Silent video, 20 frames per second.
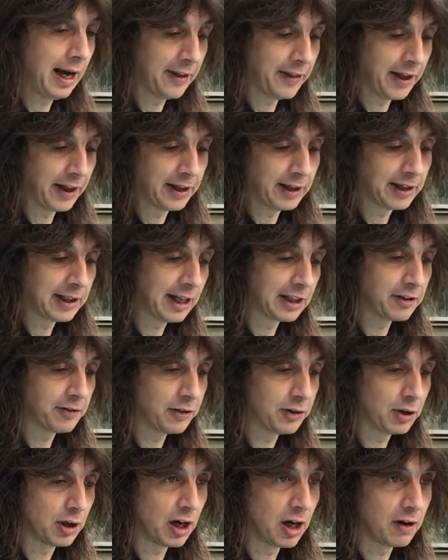And then get a
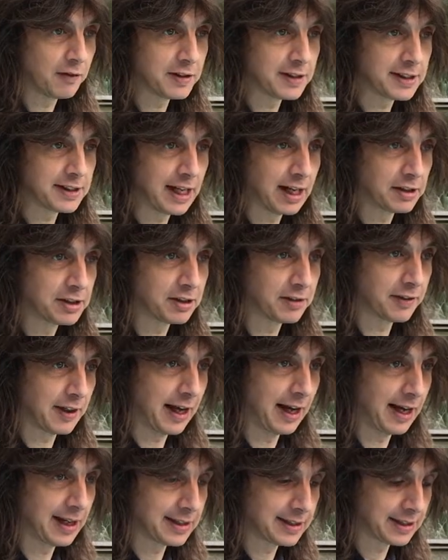few harvests out of
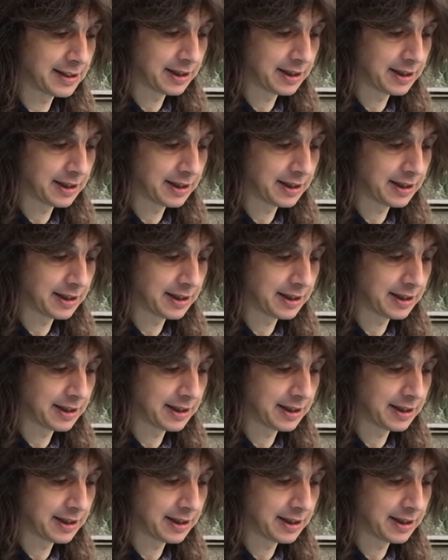that.